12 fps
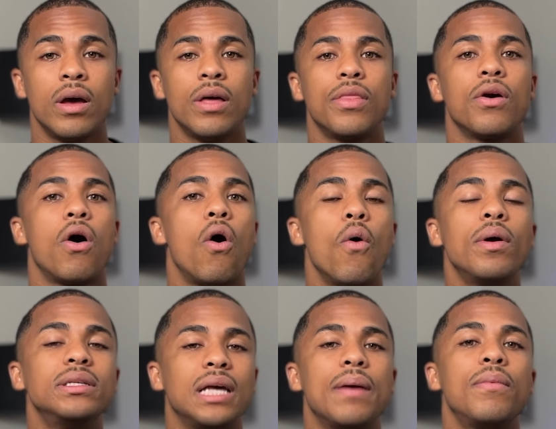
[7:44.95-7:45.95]
They're
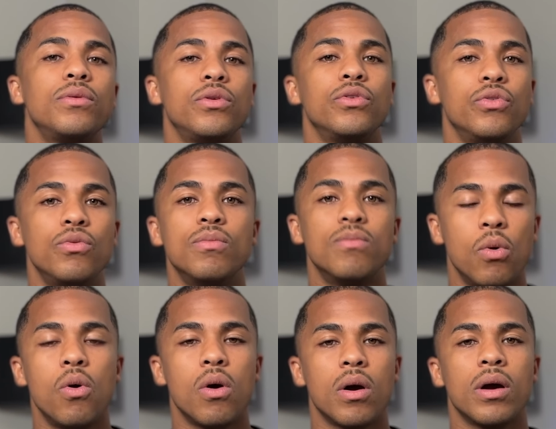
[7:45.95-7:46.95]
always able to do
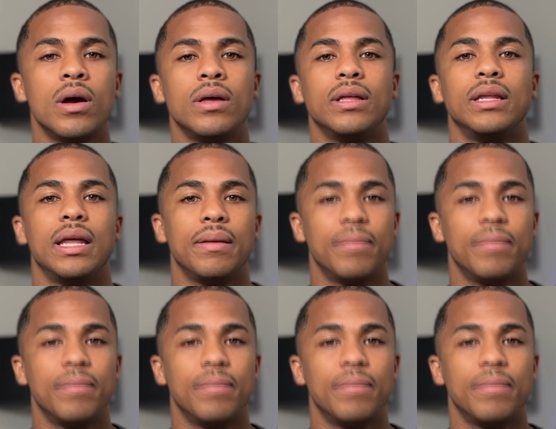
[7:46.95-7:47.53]
more than they